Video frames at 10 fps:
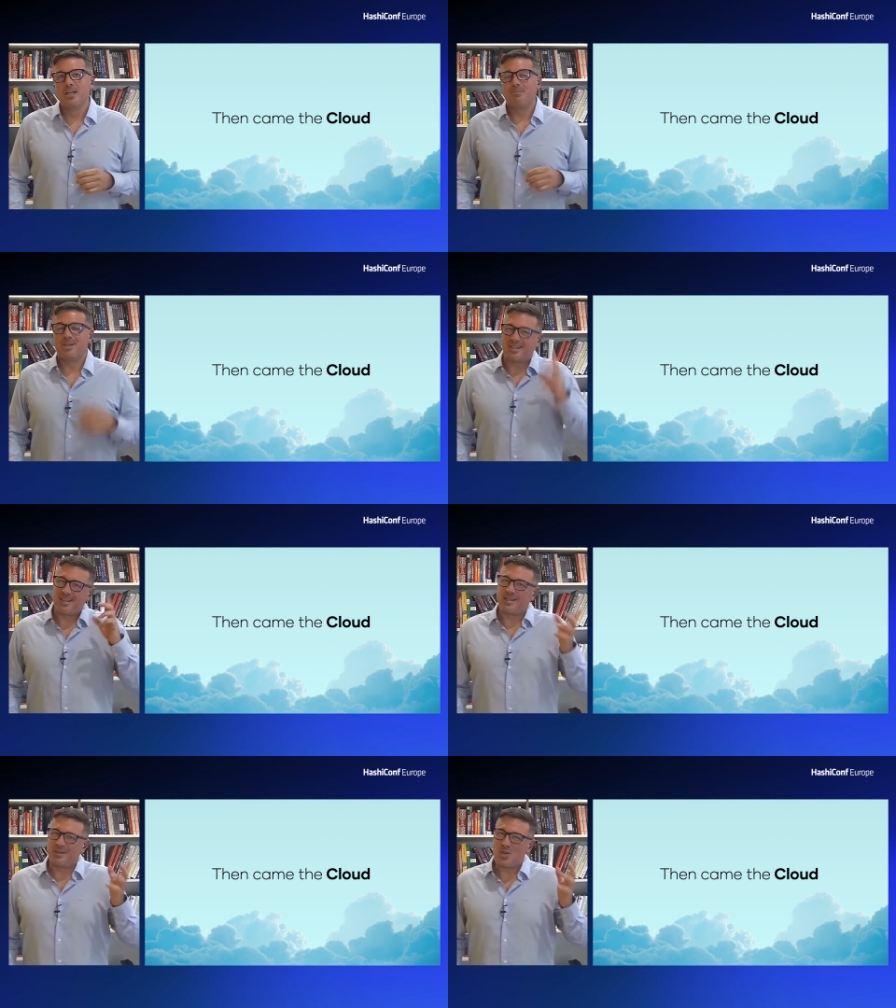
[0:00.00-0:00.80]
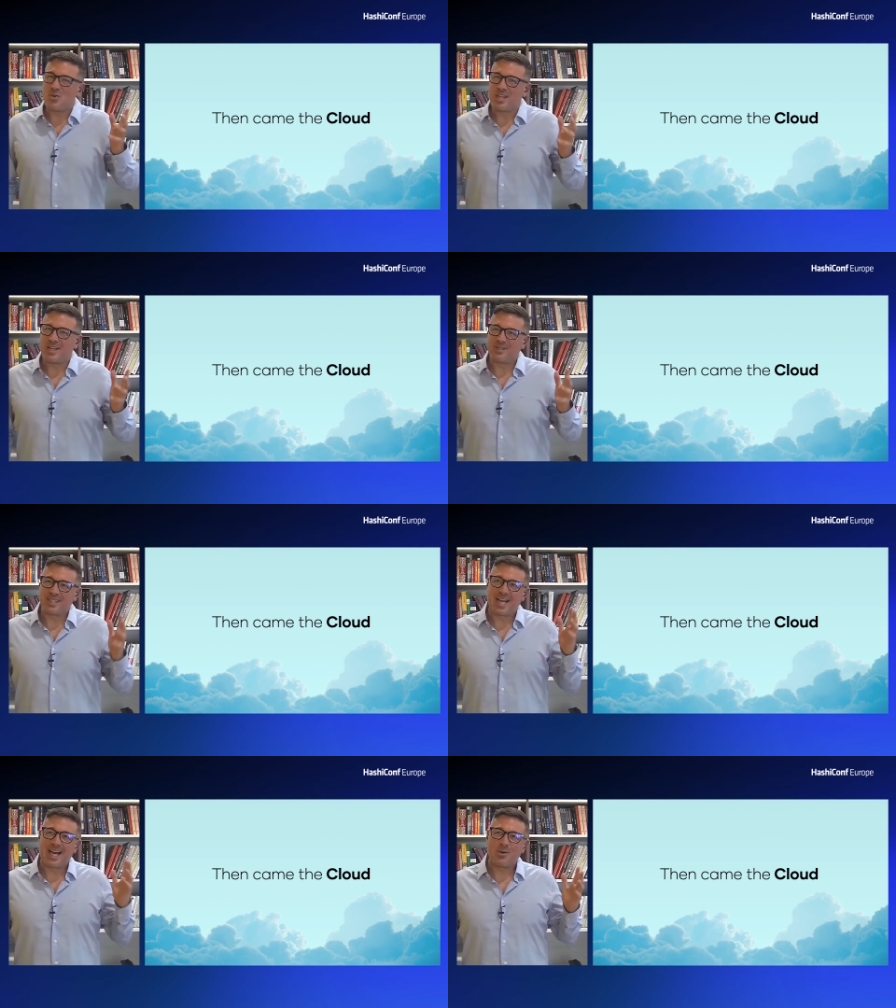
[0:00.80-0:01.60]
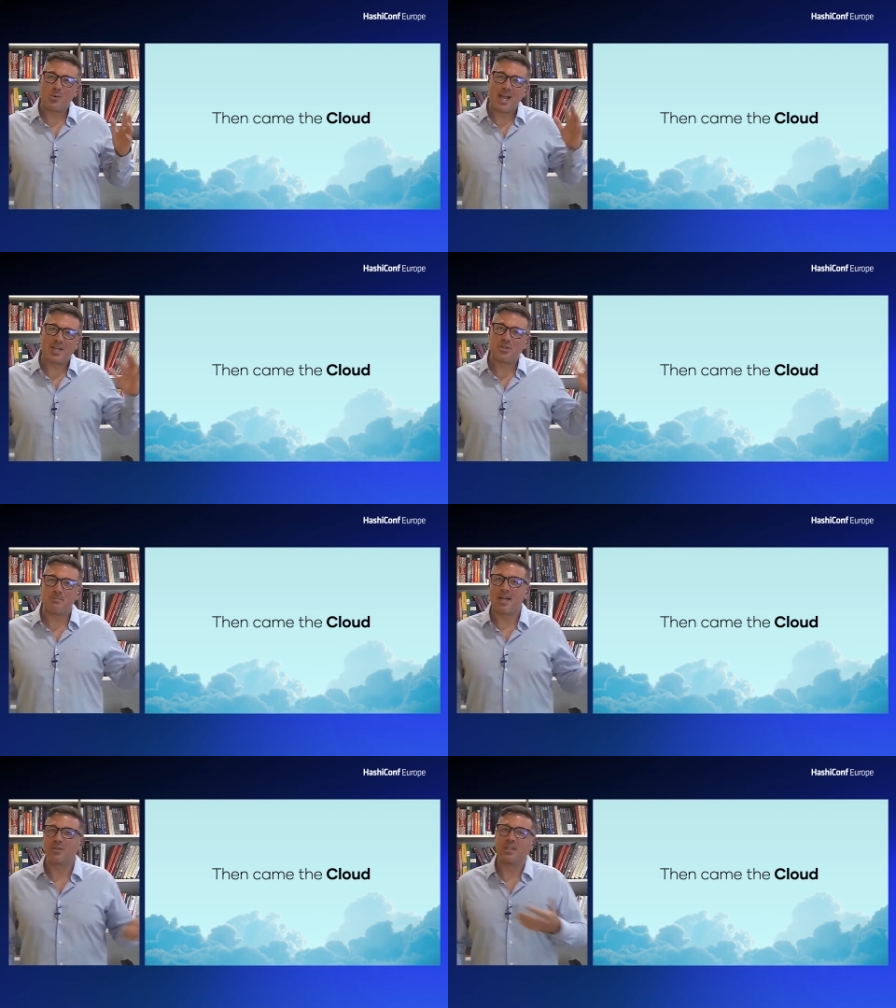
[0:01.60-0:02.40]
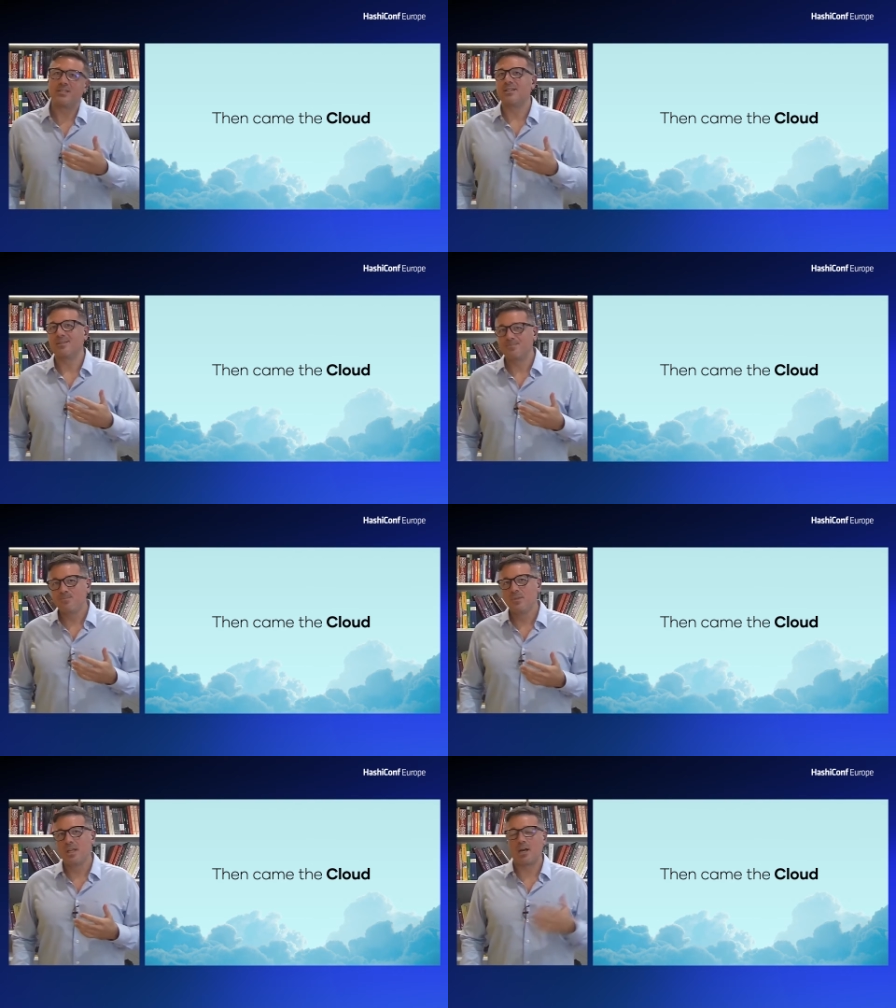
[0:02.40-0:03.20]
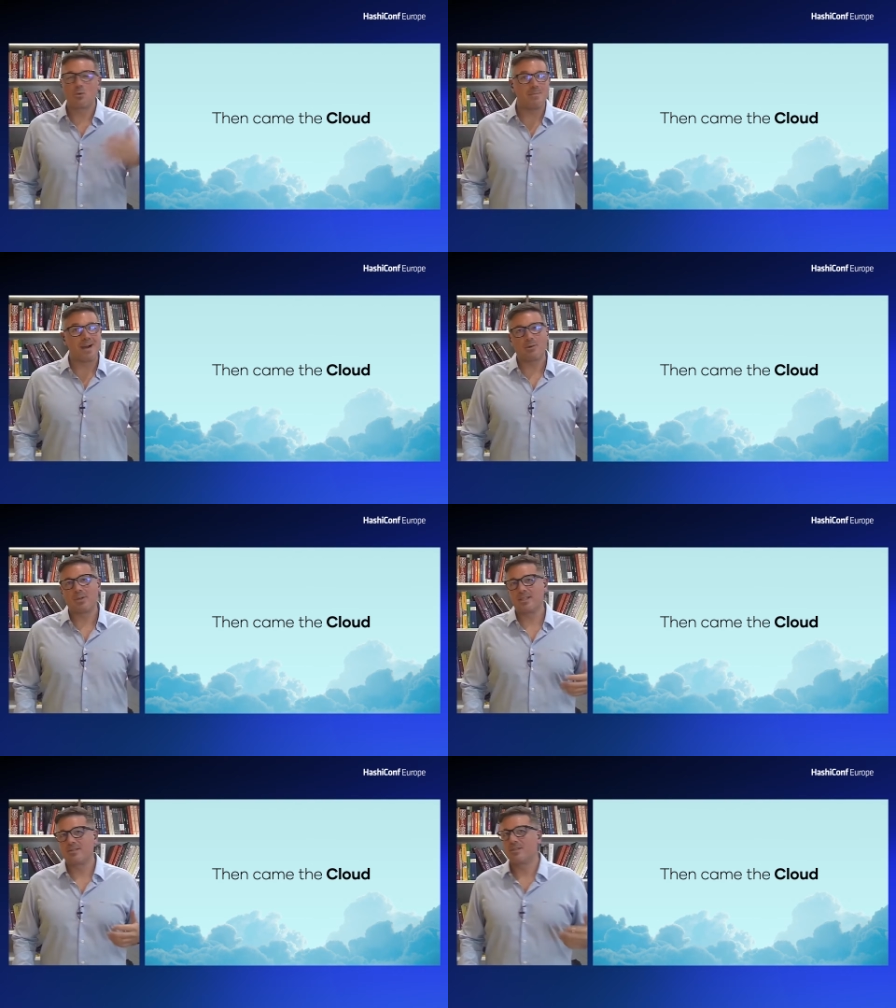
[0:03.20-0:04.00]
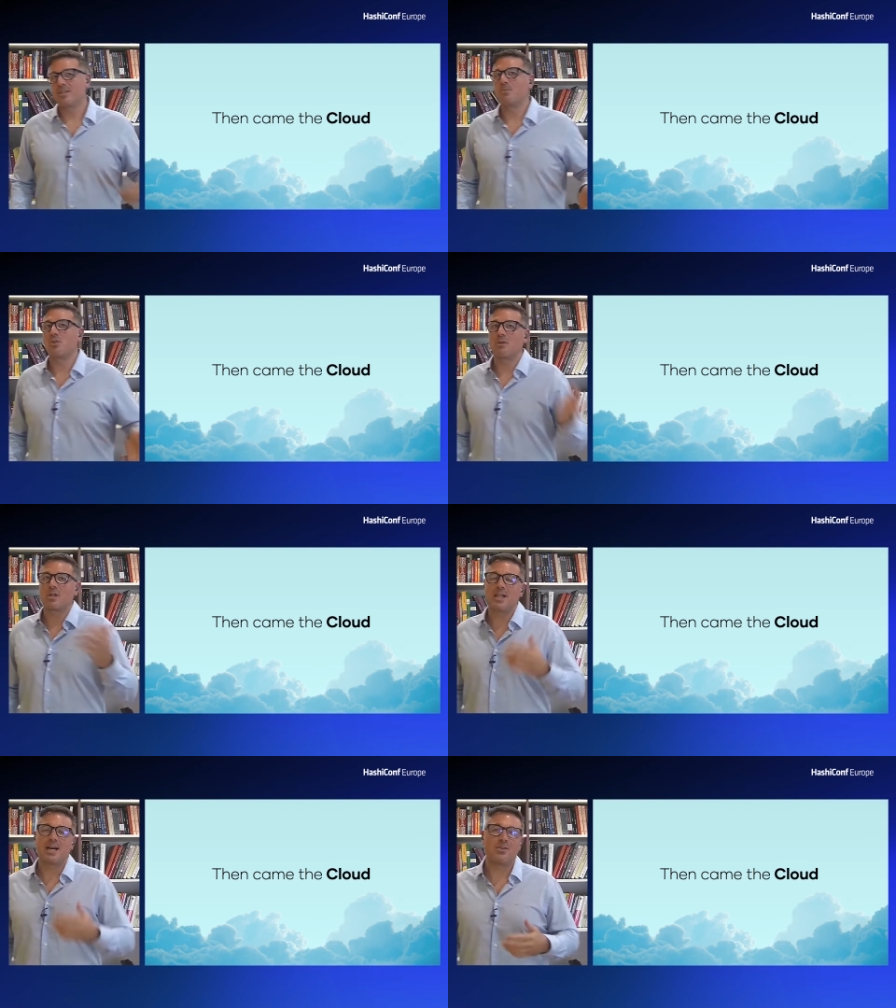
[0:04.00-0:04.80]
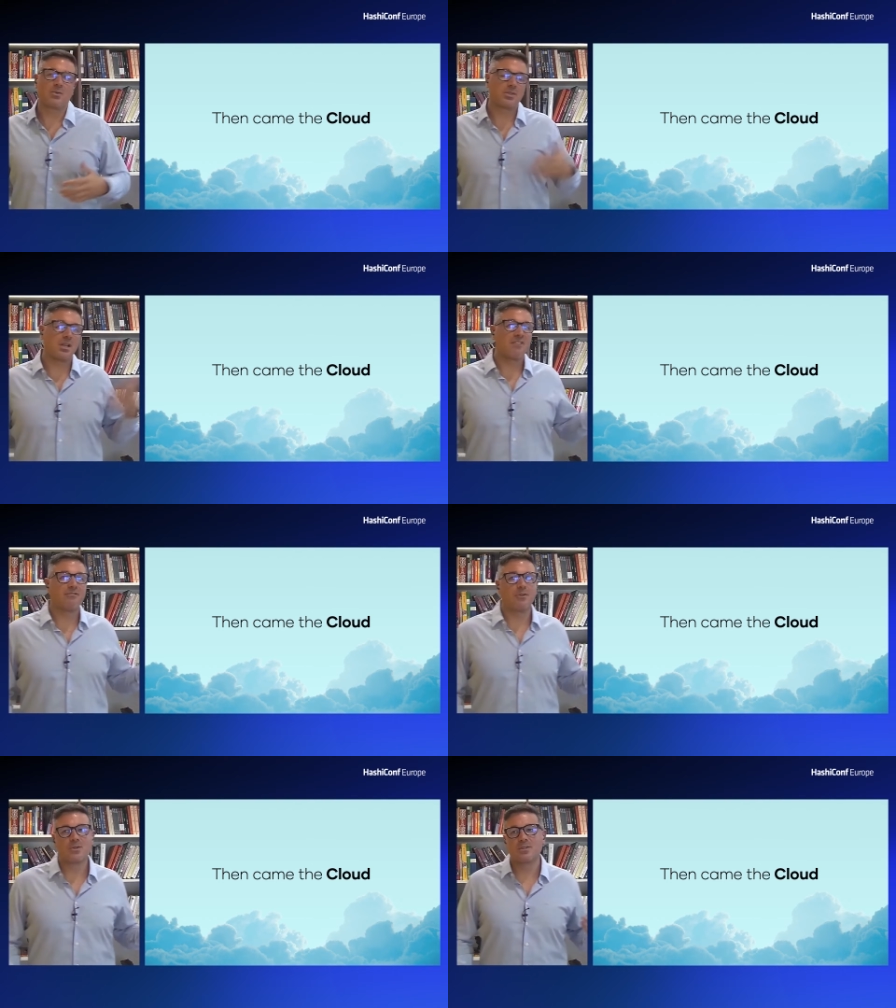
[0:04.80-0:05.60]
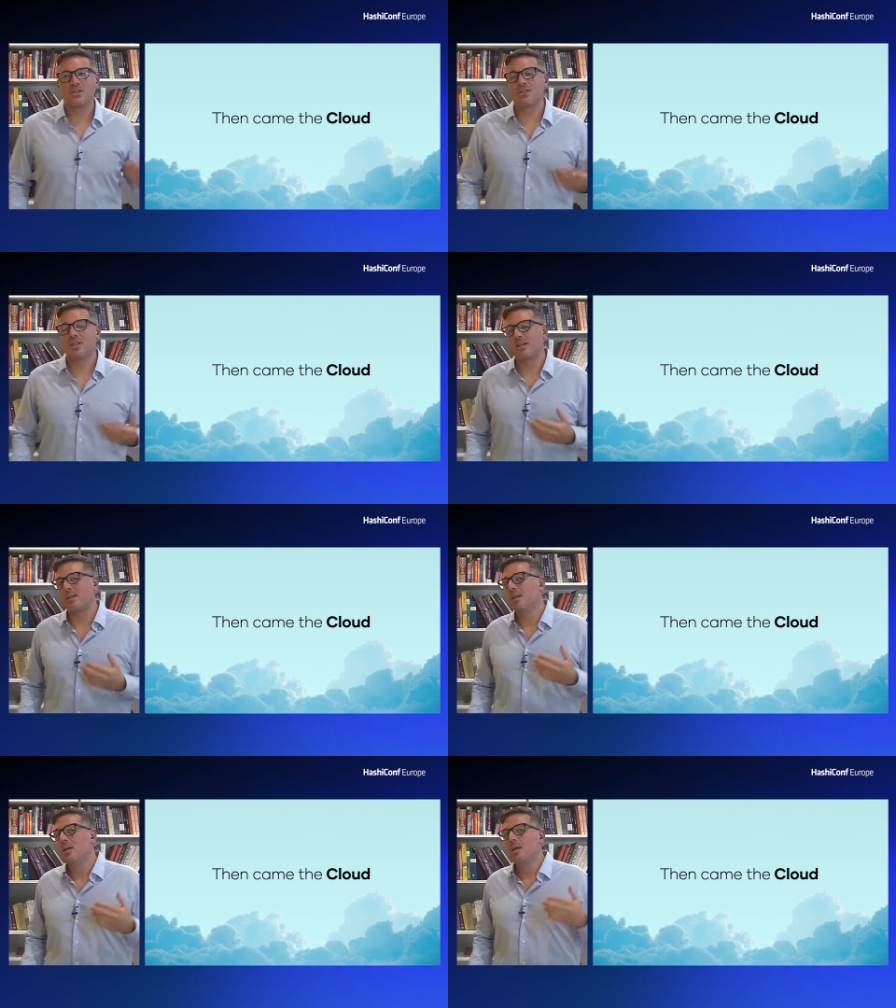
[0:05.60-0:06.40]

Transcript: But the new thing was like, how do we actually migrate them? How do we migrate these systems over to cloud? There was a lot of folks just saying,